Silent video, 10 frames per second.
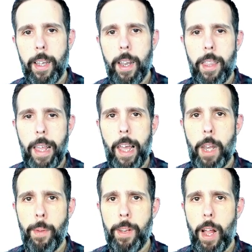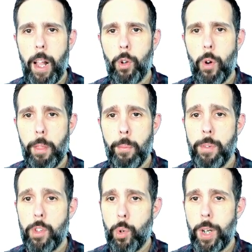and the alignment algorithm
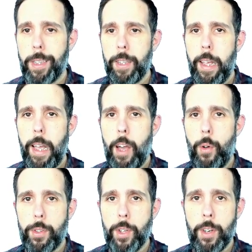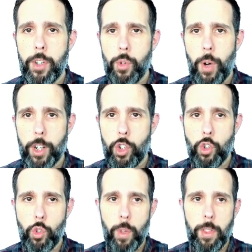treat return
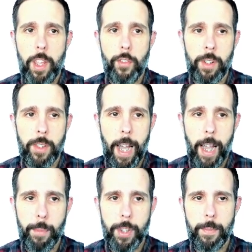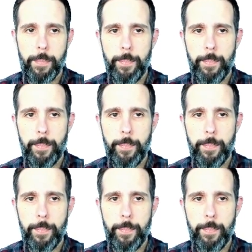instructions with different types.